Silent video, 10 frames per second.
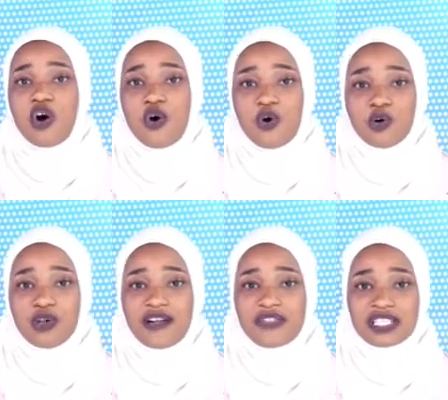
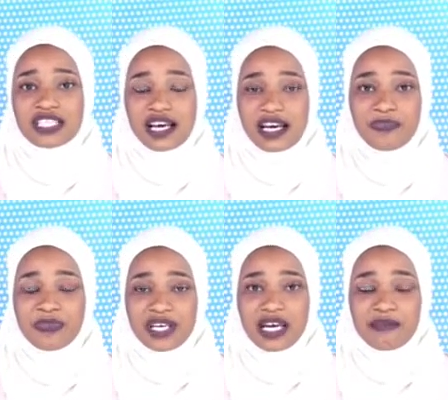all the time
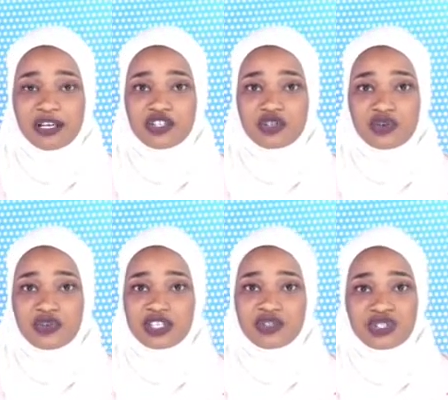and make sure
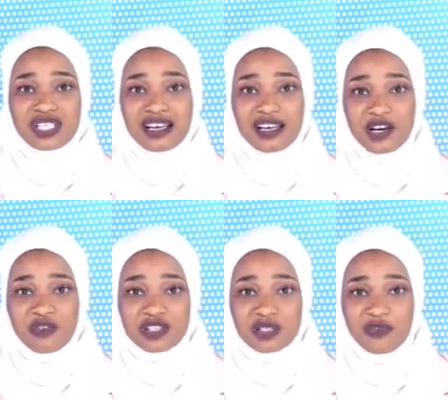that you take care of
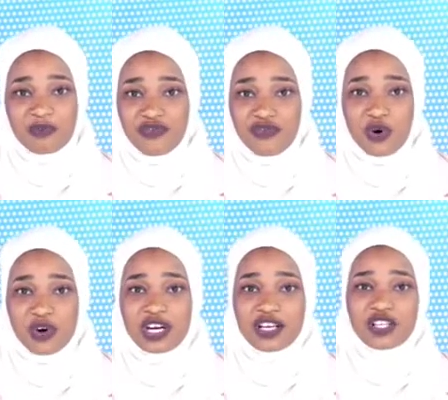yourself
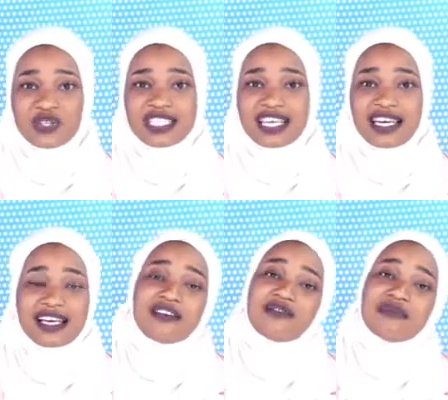before you say
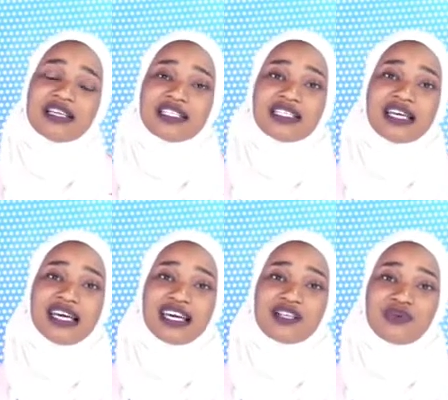government
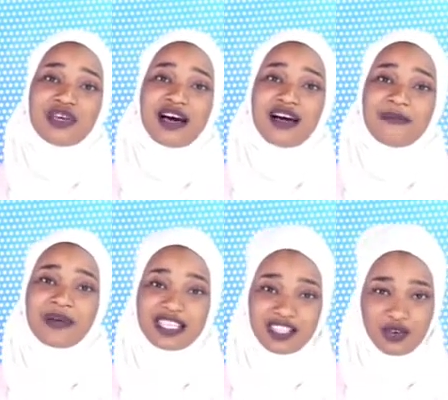etuyambe.
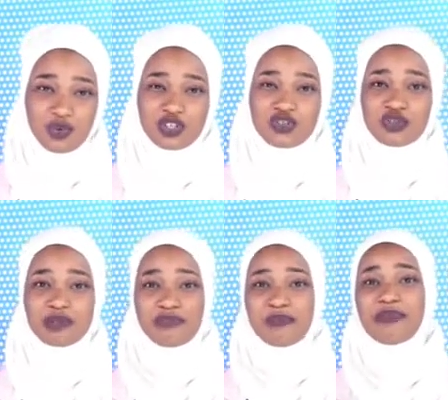I think we should
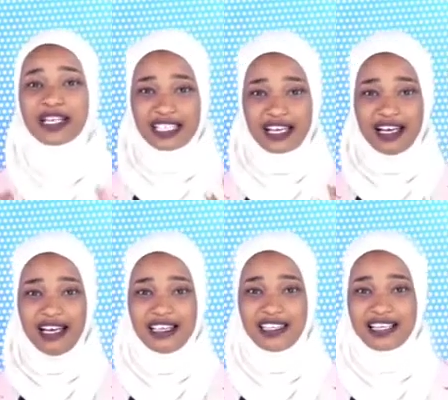be better
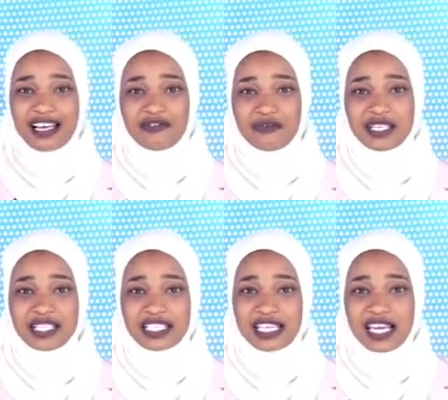than government